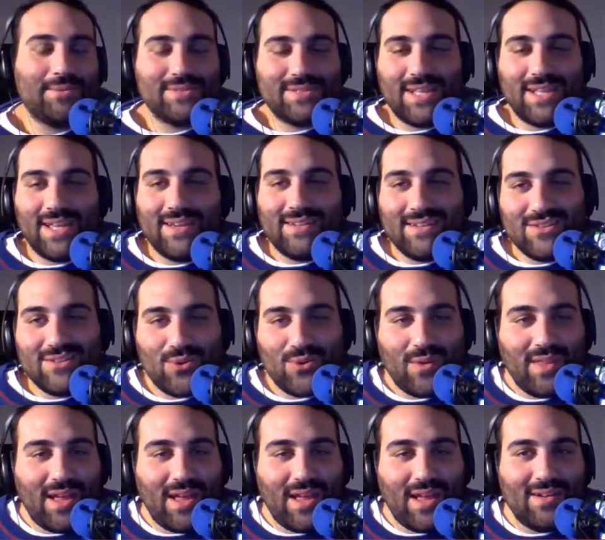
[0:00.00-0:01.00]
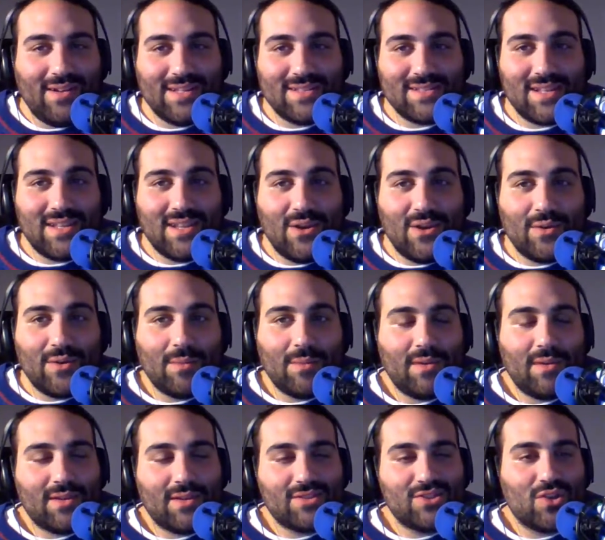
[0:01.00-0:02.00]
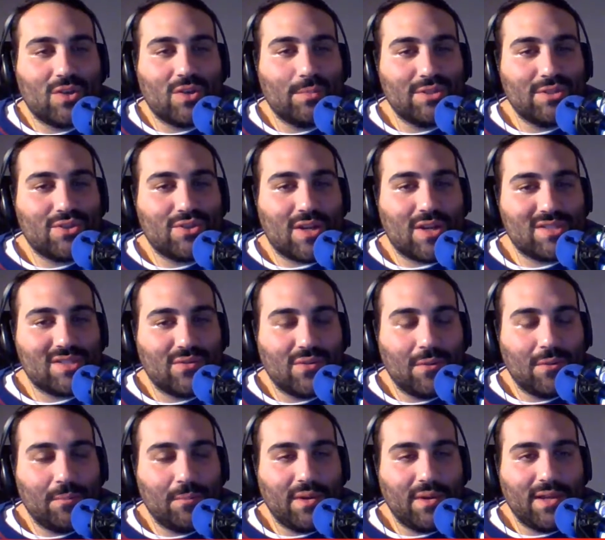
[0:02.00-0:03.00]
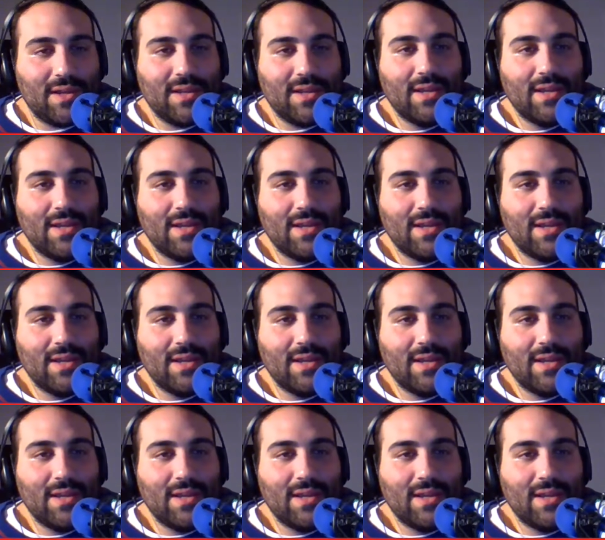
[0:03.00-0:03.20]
down. Enjoy the holidays. I know it could be extremely stressful, but